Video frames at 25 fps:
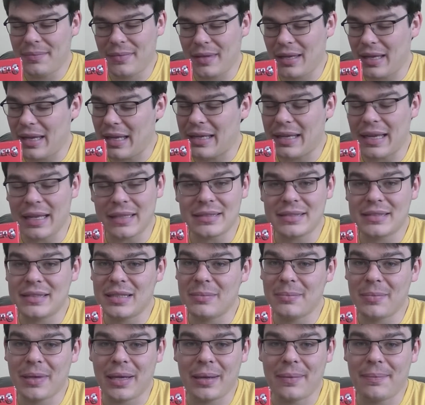it gets
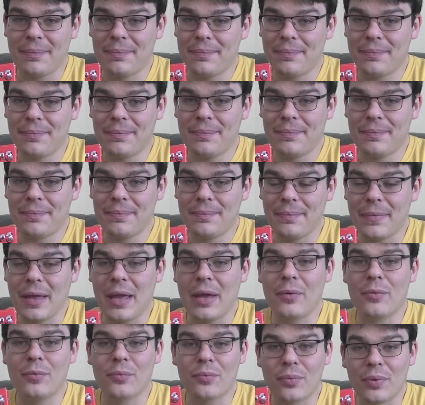to me.
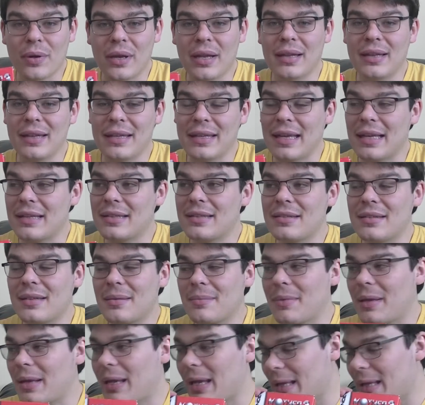It really gets to me.